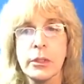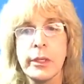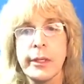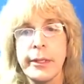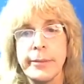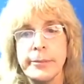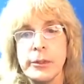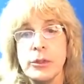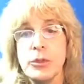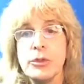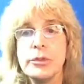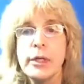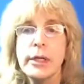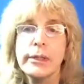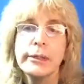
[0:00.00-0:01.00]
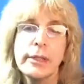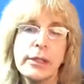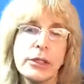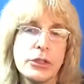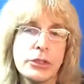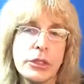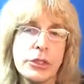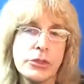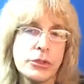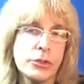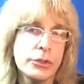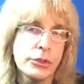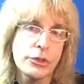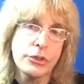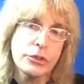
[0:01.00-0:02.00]
the new technologies,
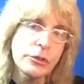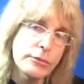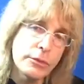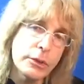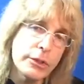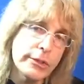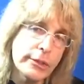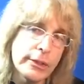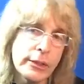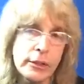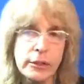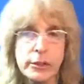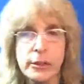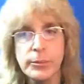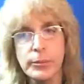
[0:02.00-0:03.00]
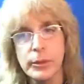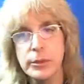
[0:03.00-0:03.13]
new discoveries that line up